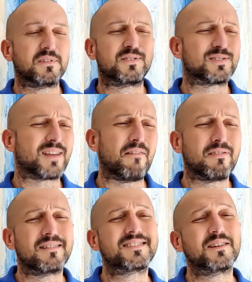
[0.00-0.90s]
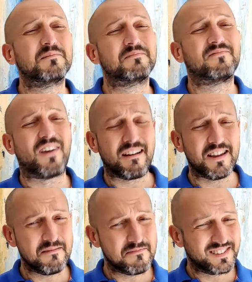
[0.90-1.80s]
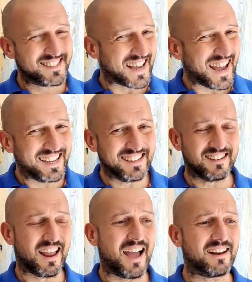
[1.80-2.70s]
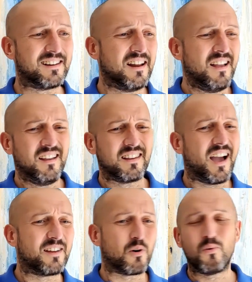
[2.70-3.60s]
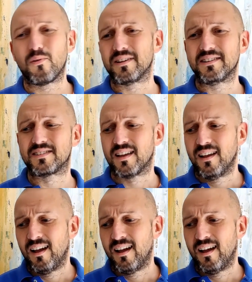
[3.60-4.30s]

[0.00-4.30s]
Just everything seemed very mundane and you had all these